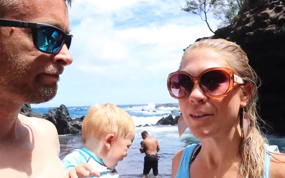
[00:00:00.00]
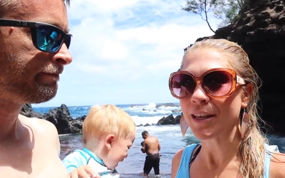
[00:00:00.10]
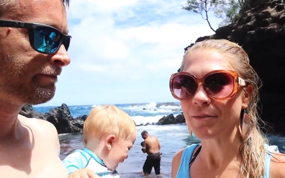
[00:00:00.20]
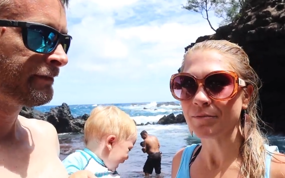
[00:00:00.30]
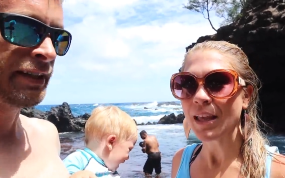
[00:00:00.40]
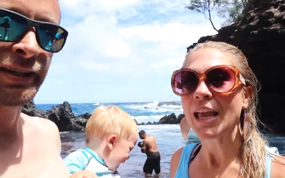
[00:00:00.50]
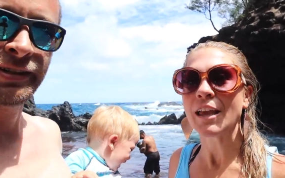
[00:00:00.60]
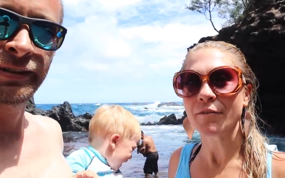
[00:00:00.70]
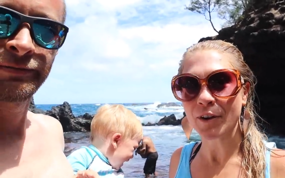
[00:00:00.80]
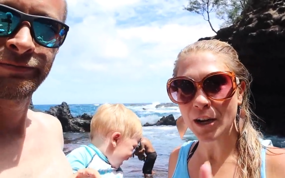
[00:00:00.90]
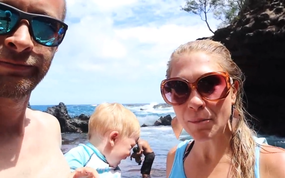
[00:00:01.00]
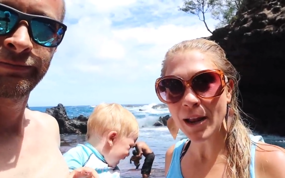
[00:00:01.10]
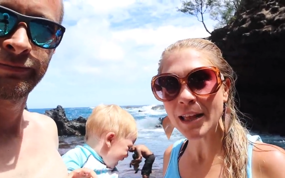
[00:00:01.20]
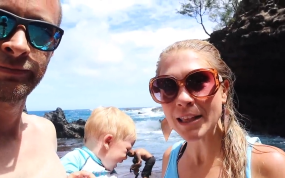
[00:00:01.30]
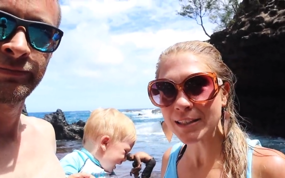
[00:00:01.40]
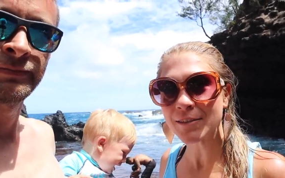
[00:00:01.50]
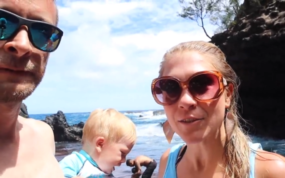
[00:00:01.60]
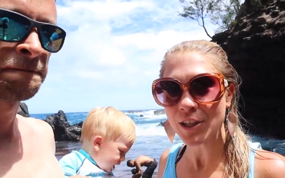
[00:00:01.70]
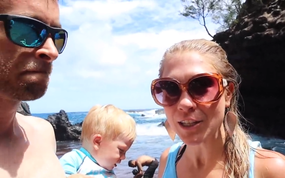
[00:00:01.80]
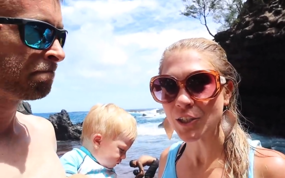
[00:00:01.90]
Speaker 1: worth it. It is. And for anybody that's,
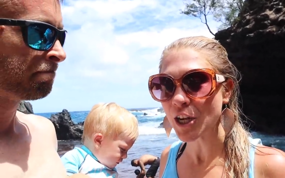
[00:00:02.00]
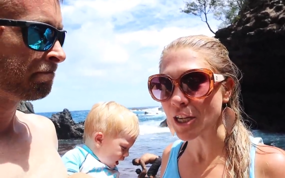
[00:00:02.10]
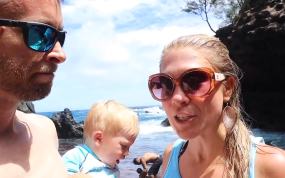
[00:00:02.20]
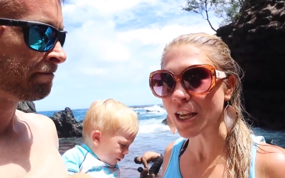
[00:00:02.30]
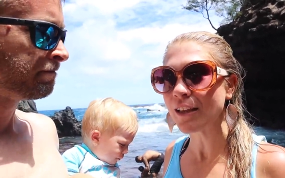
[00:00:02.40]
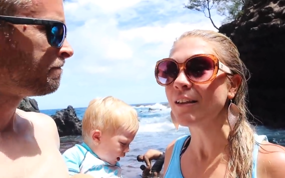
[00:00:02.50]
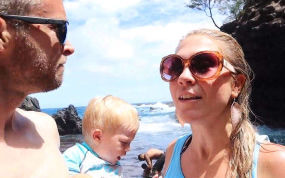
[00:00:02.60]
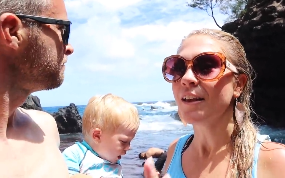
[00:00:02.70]
that's judging,